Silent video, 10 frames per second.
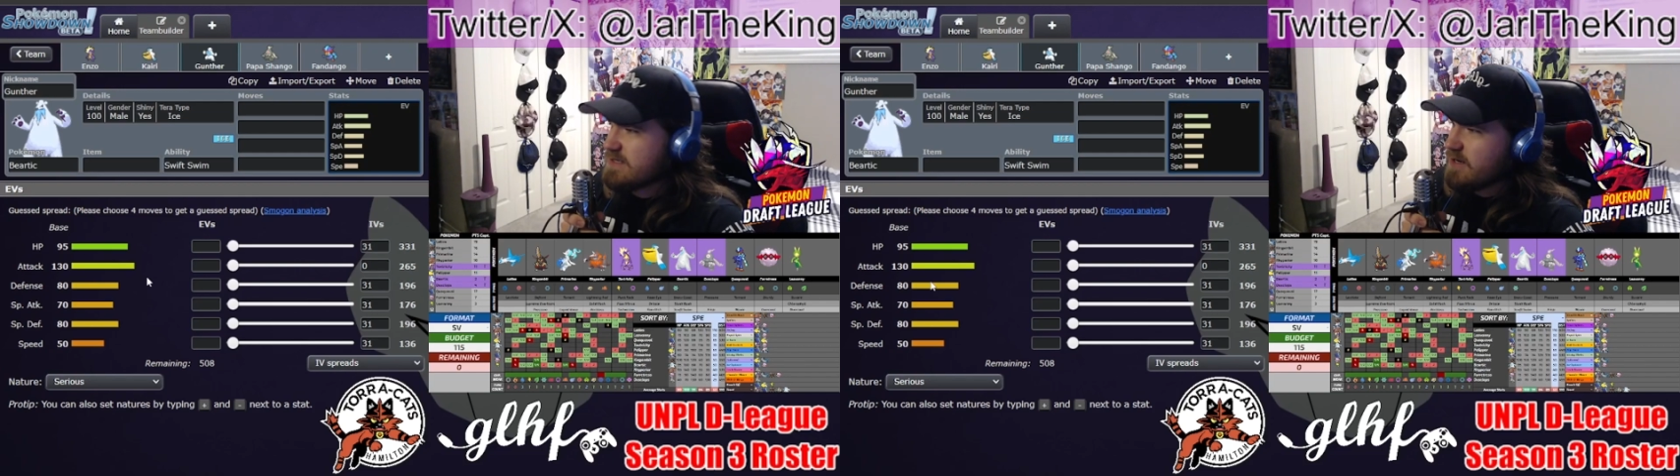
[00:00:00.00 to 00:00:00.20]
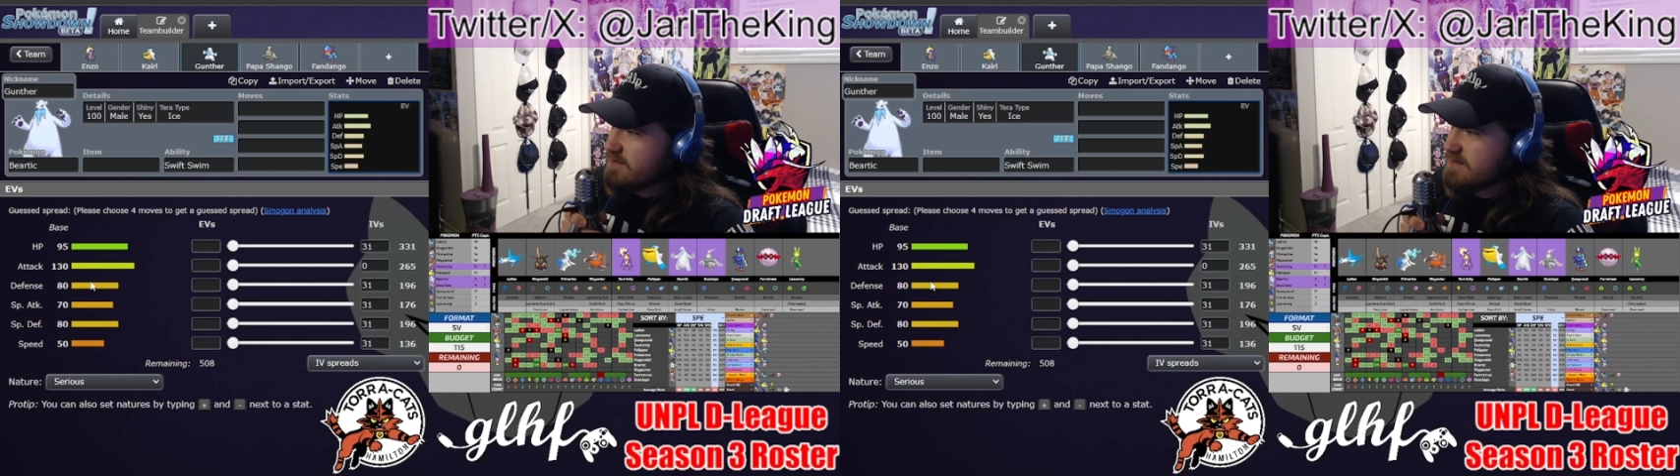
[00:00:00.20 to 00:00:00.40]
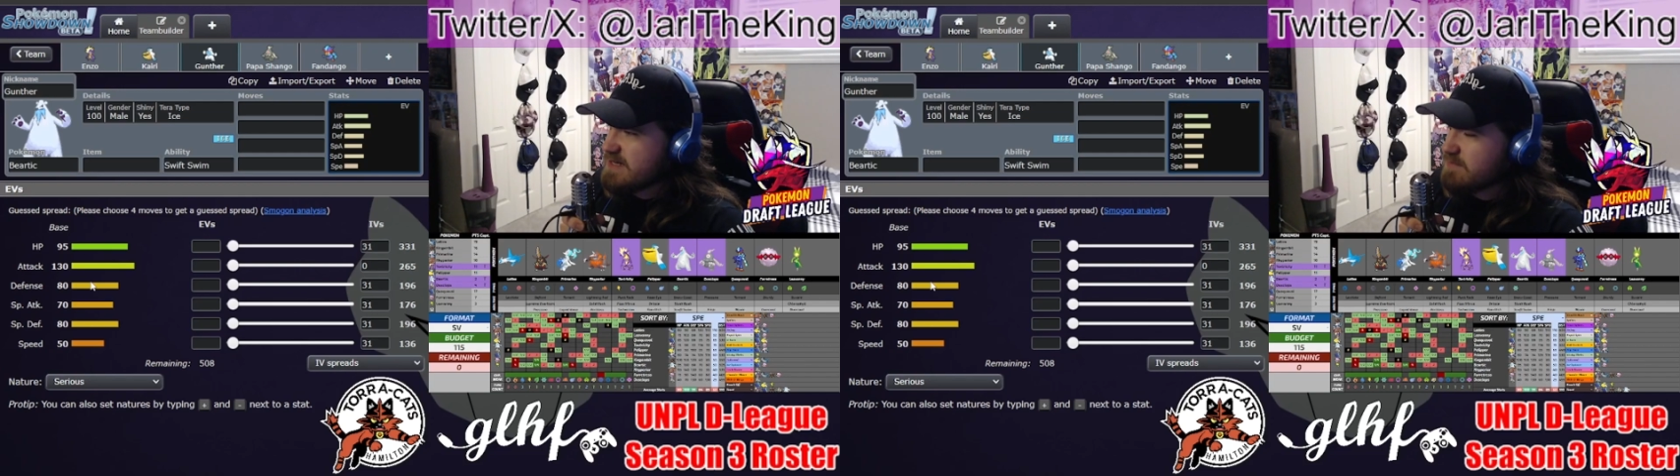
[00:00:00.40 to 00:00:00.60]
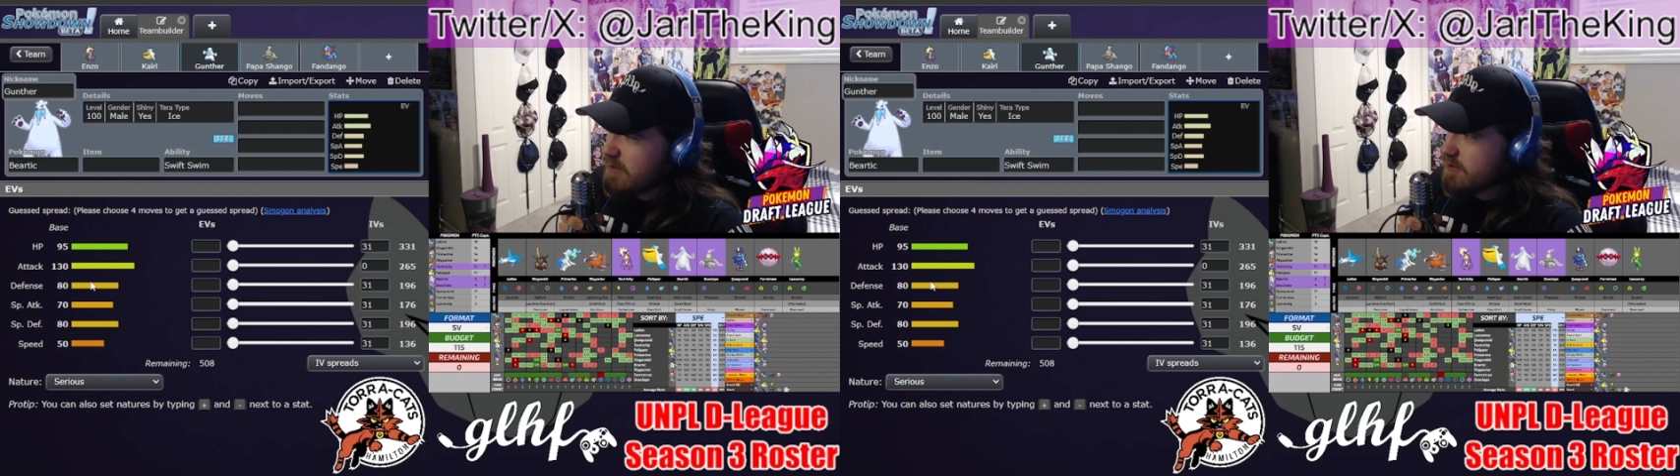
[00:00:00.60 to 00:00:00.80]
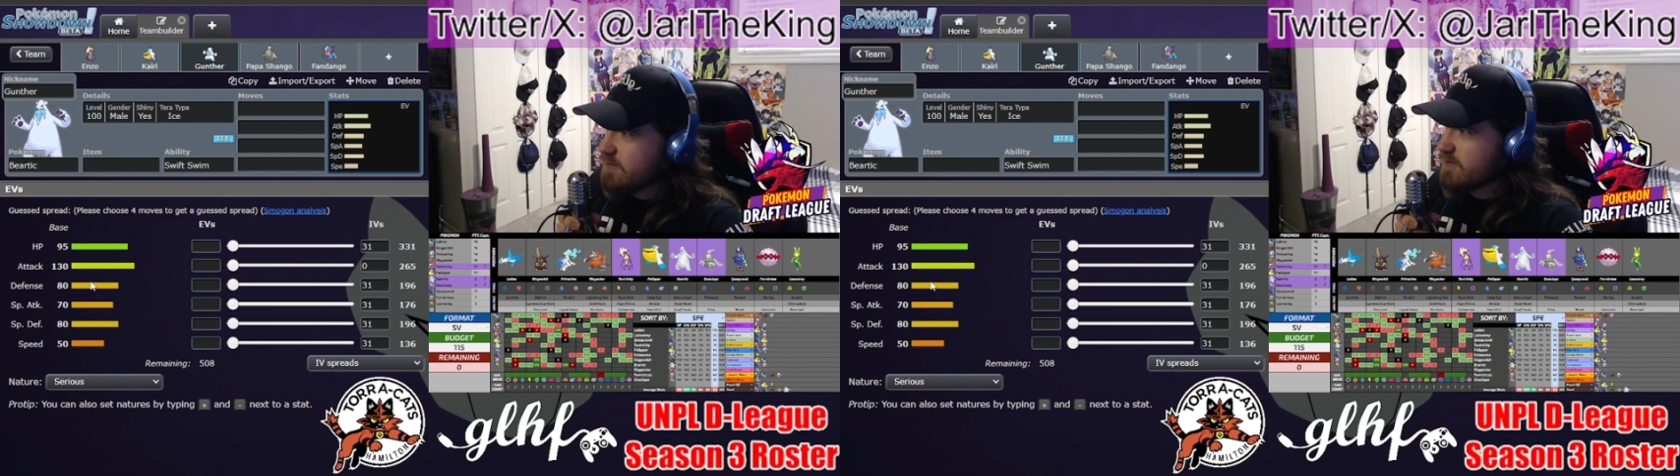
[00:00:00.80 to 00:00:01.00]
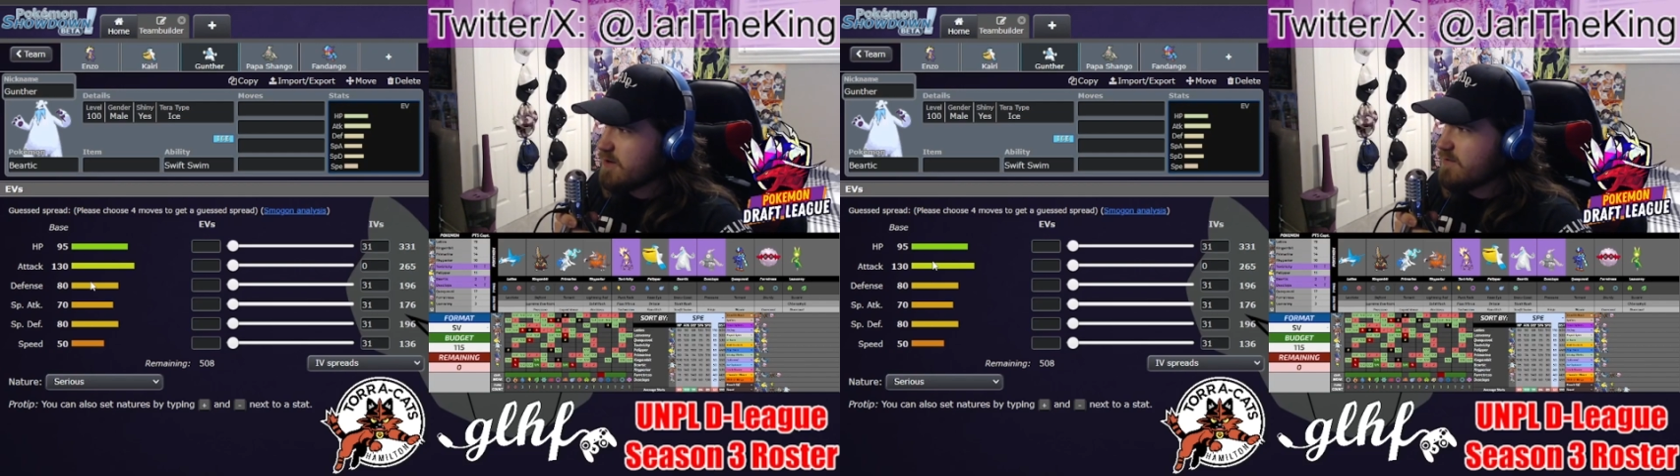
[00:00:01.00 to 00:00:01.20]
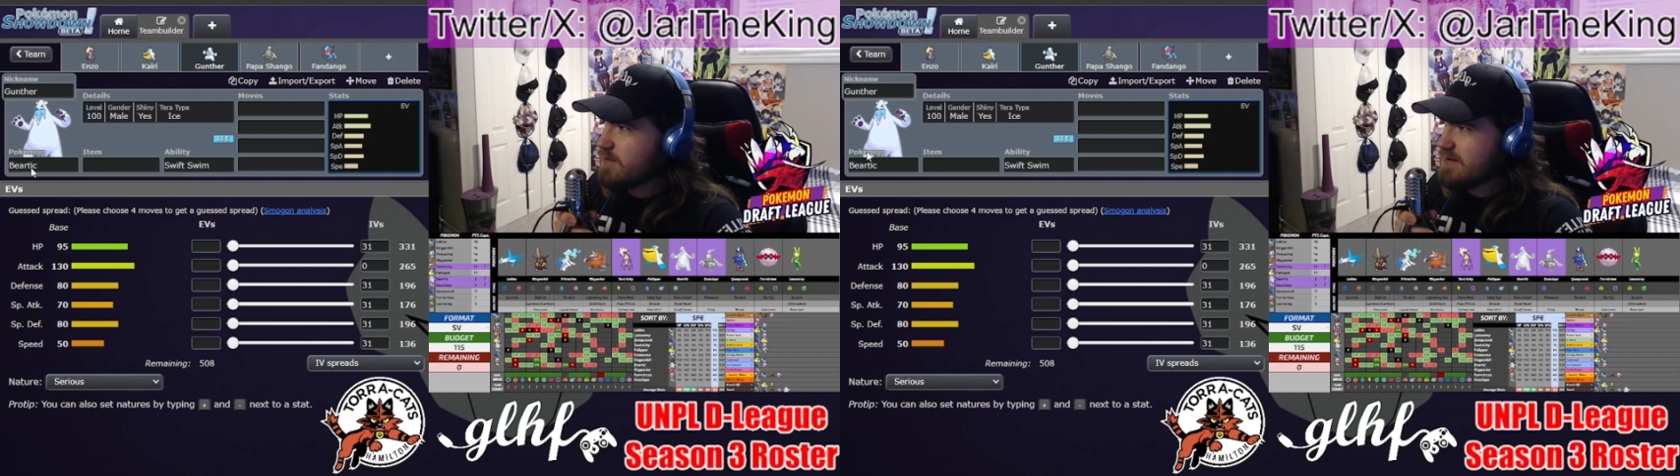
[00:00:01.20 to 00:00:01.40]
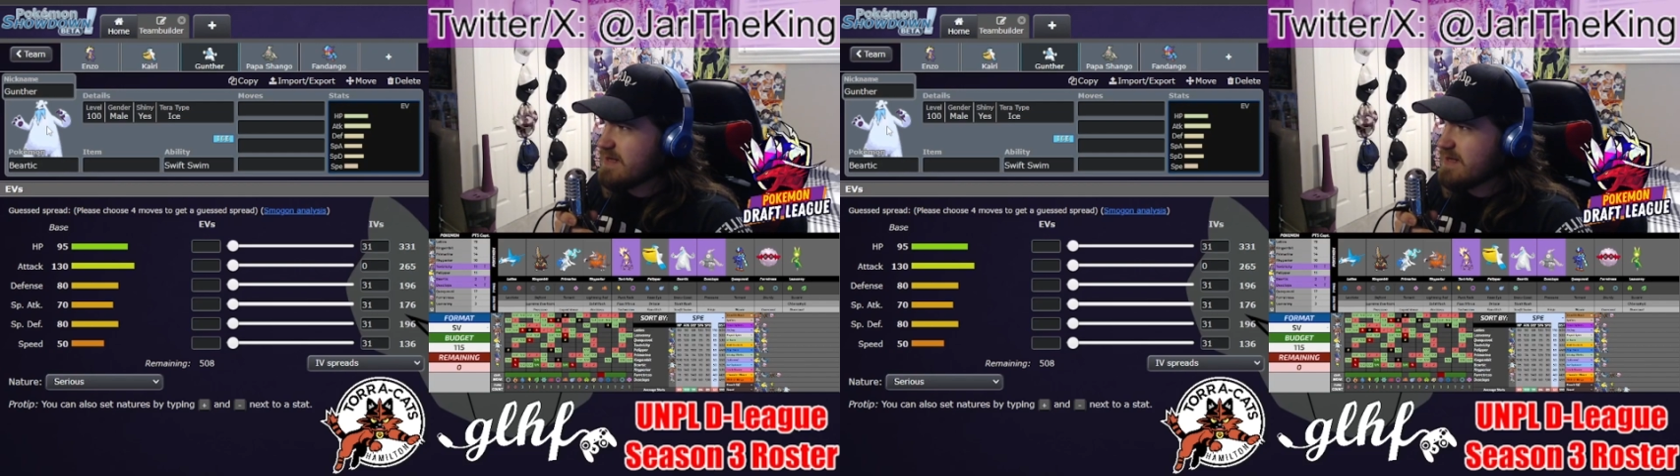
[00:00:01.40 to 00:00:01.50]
got decent bulk overall. The only thing